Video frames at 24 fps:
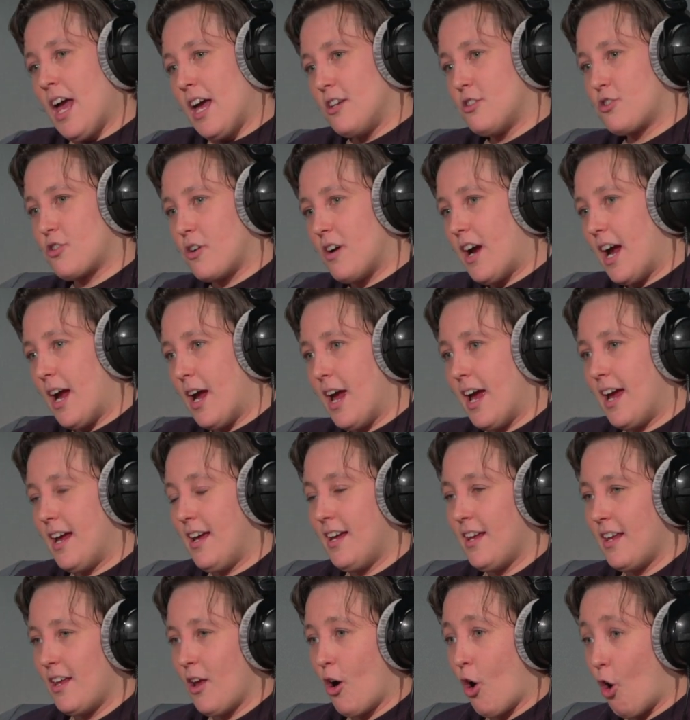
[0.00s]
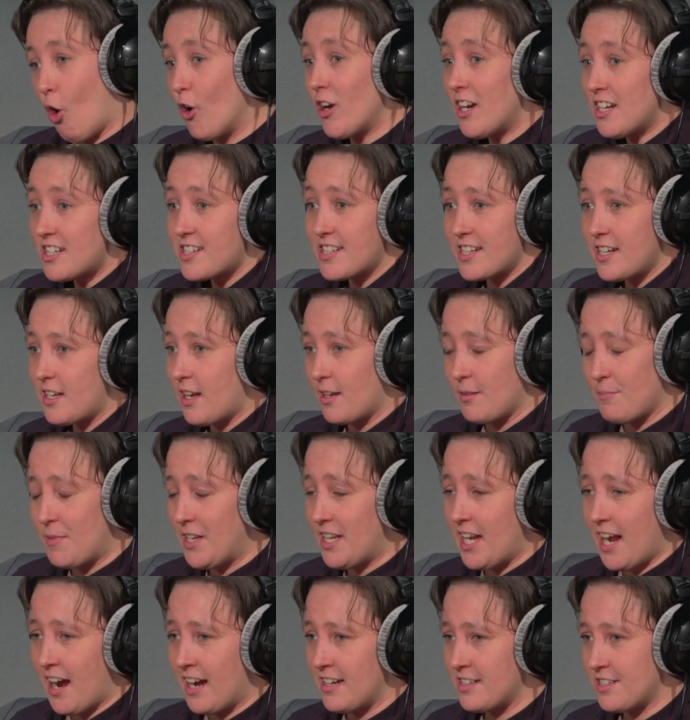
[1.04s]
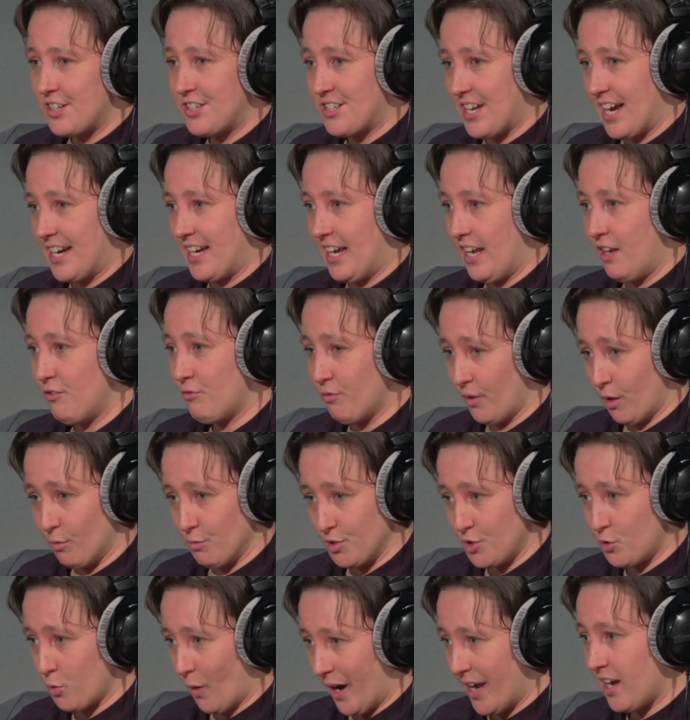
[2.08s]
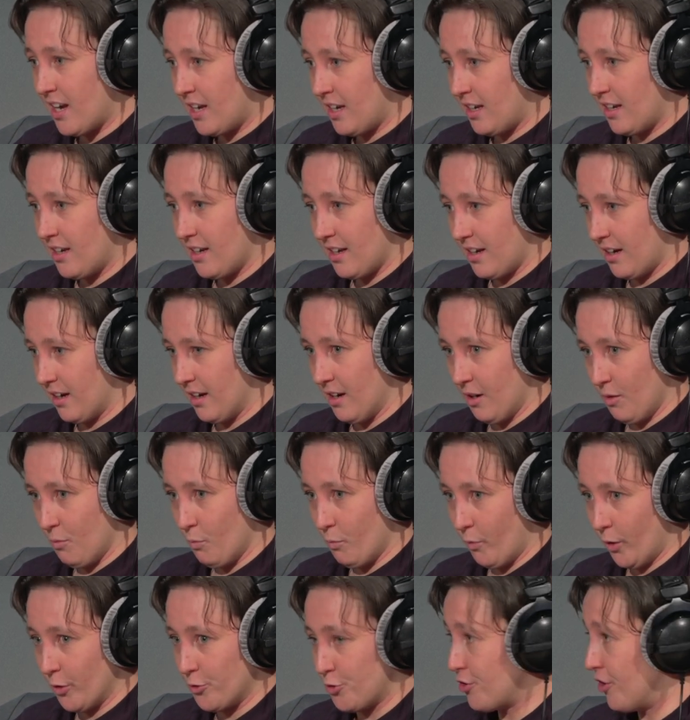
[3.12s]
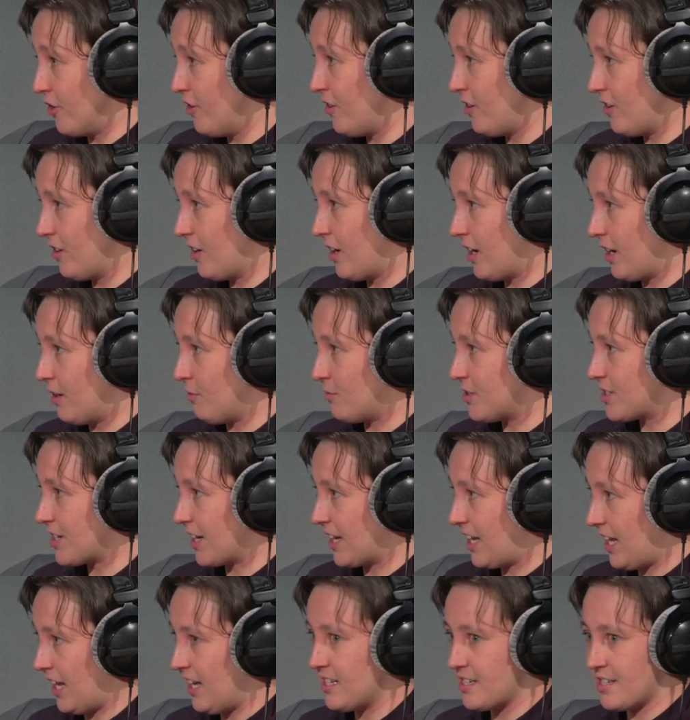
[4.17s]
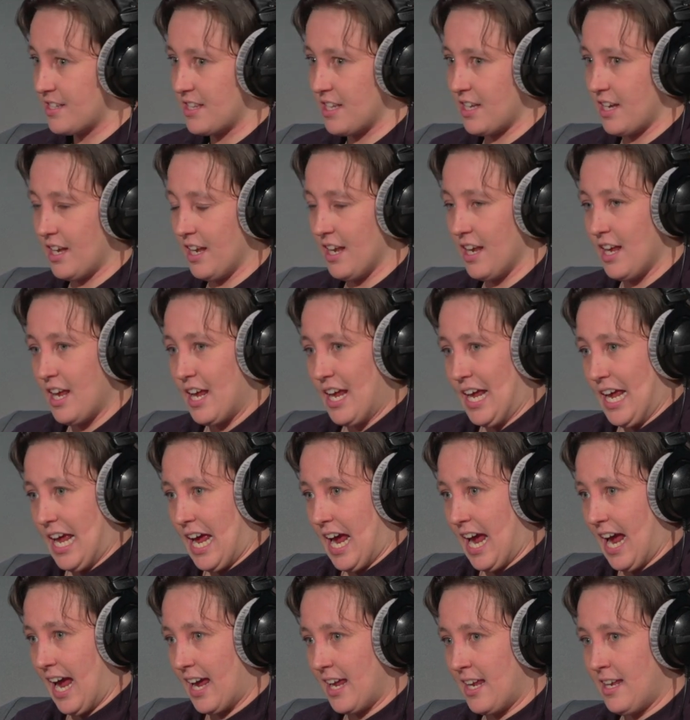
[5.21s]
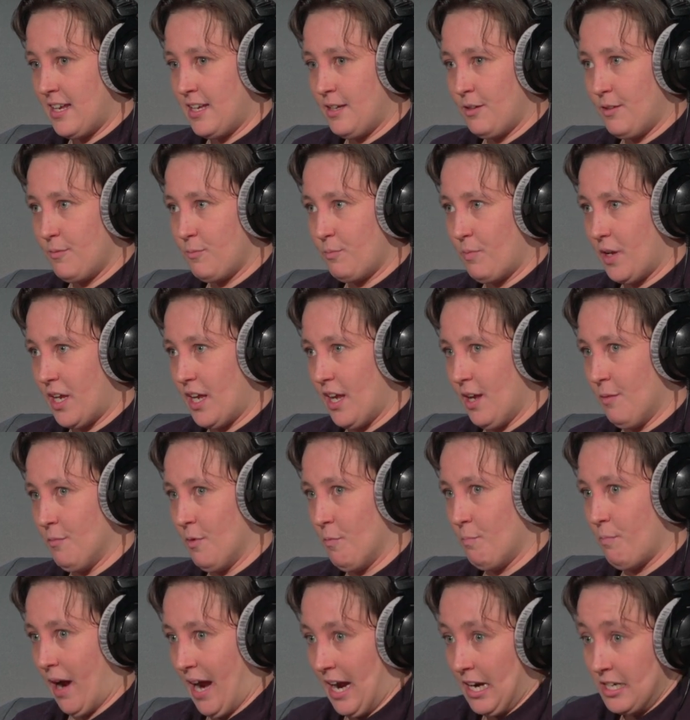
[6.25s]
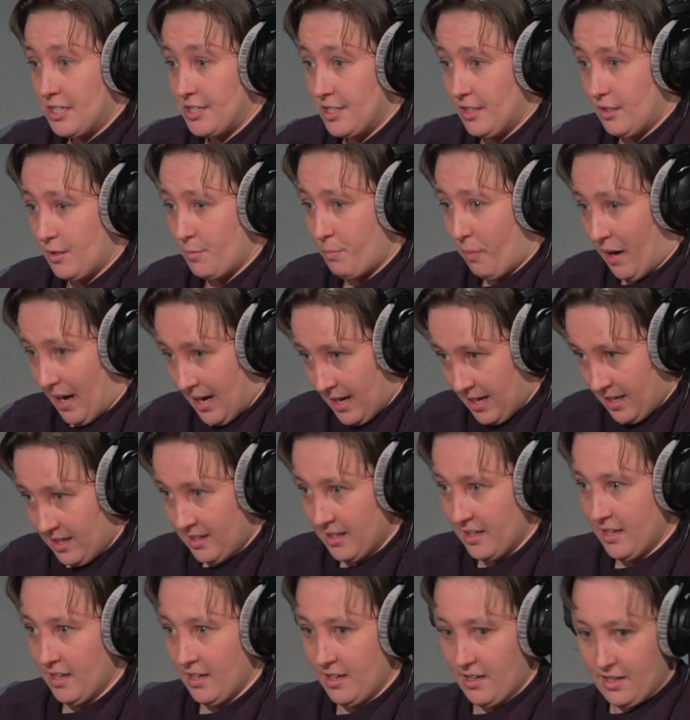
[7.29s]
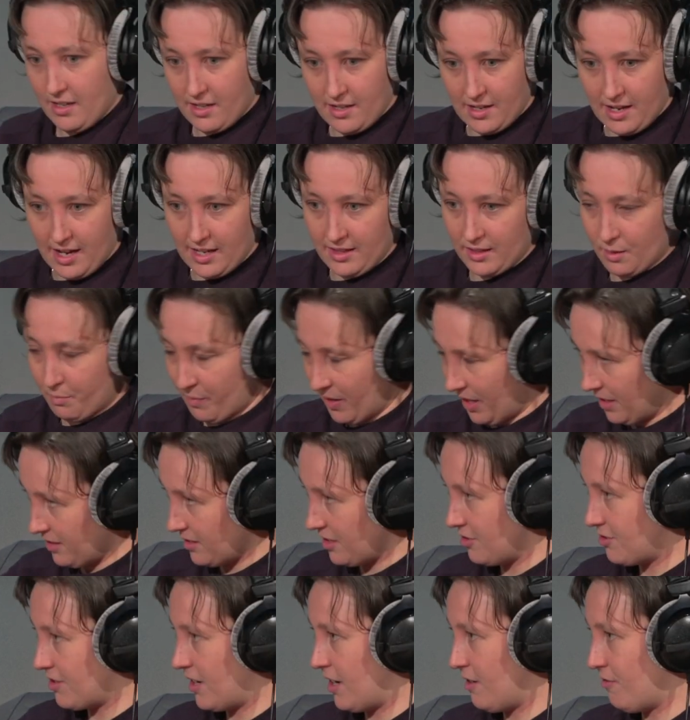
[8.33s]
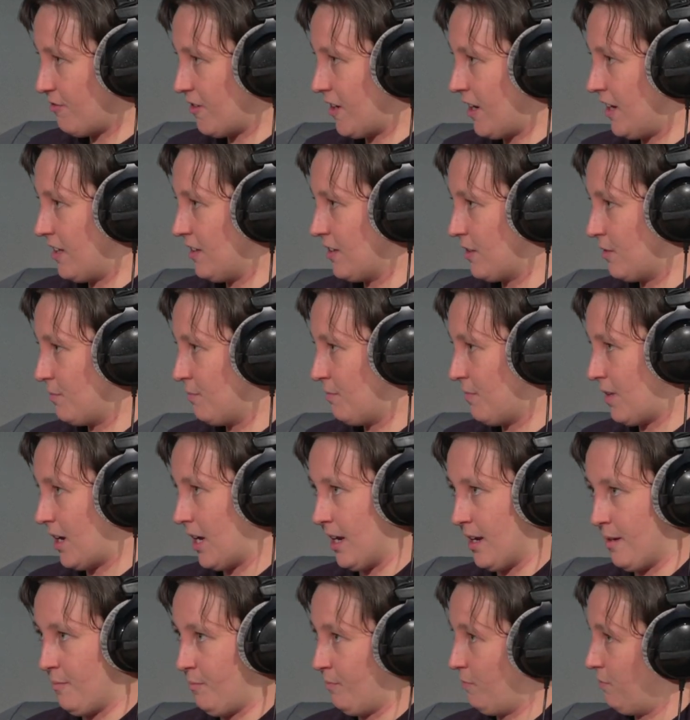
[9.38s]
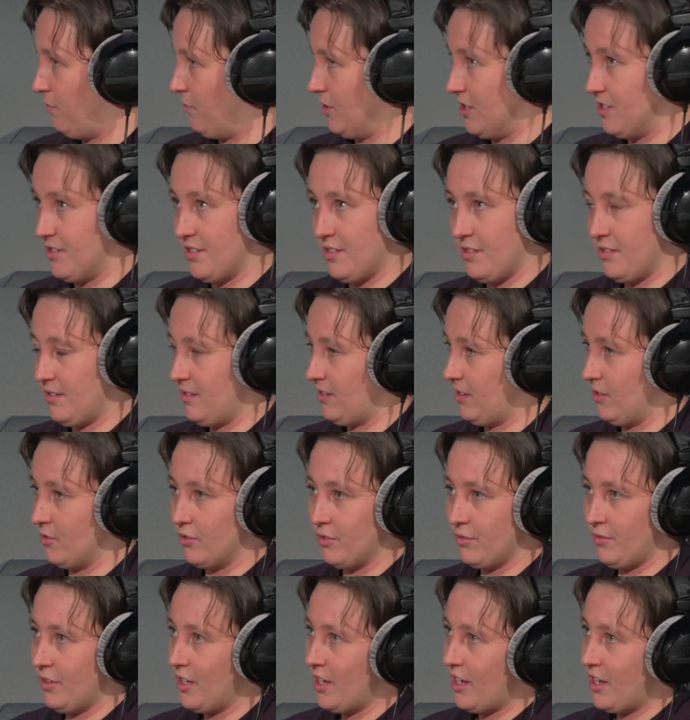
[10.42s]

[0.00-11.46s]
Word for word: So, honestly, I mean, the answers that I gave when I was 20 were true. It was a case that I became impassioned by the independence referendum. I was, you know,